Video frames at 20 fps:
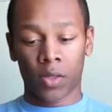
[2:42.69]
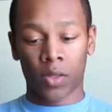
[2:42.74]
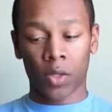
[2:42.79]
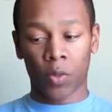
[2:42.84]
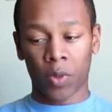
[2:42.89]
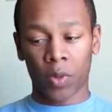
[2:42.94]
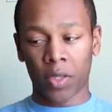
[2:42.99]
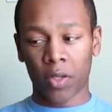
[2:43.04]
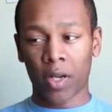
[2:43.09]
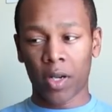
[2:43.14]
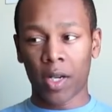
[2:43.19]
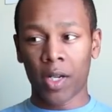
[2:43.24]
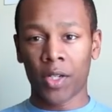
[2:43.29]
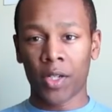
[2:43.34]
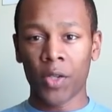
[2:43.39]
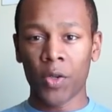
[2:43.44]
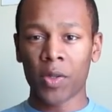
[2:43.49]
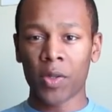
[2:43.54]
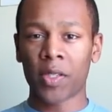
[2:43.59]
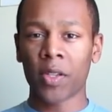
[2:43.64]
So what they're going to
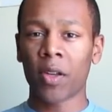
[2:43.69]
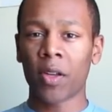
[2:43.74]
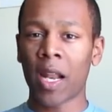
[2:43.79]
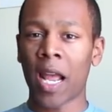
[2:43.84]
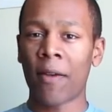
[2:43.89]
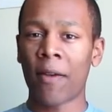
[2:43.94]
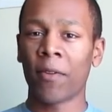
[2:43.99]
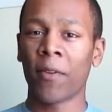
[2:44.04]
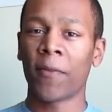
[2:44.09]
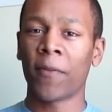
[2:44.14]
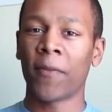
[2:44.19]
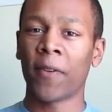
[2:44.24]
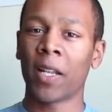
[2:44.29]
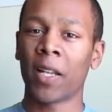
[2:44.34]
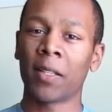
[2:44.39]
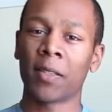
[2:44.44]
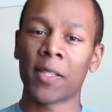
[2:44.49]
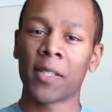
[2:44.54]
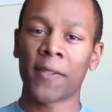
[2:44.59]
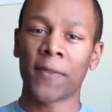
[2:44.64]
do is they're going to have you fill
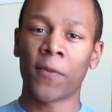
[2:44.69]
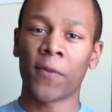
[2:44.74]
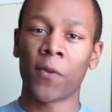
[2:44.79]
out this